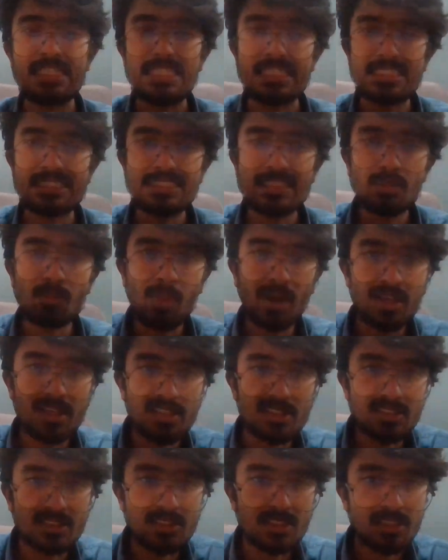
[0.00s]
DSA
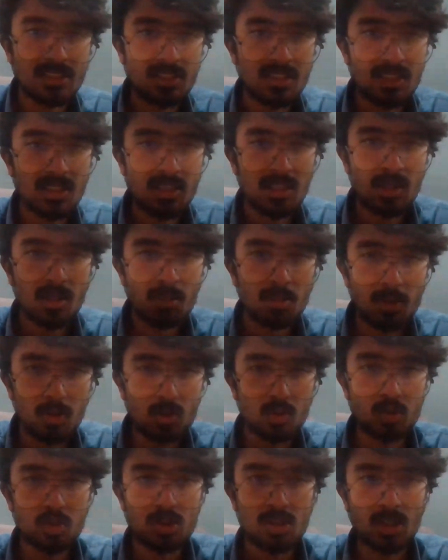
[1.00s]
matters
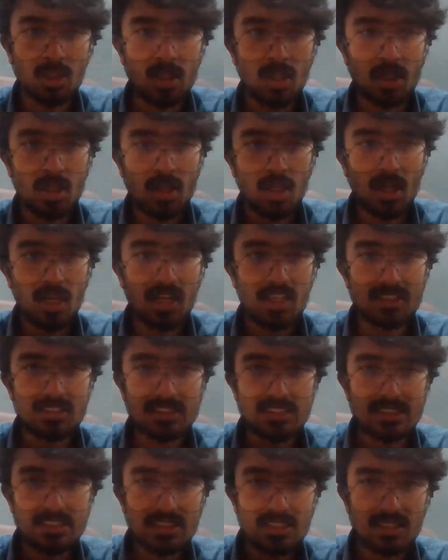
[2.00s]
because
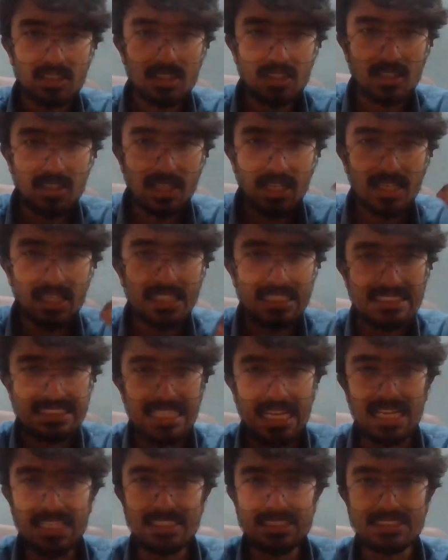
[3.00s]
as data
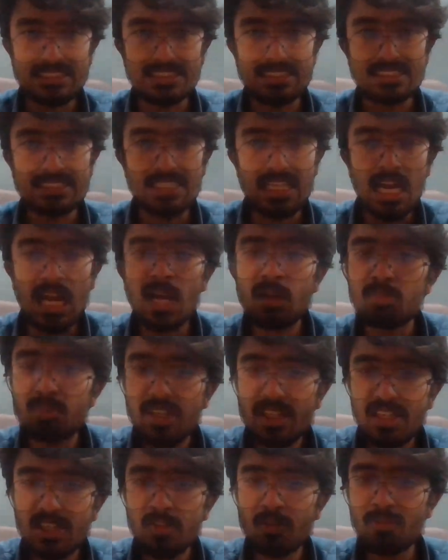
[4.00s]
scientists, I'm
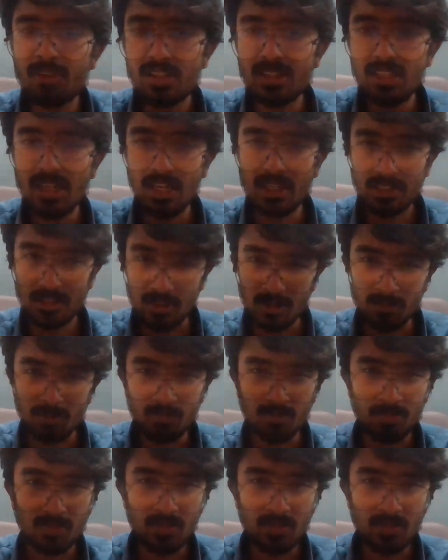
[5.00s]
dealing with data.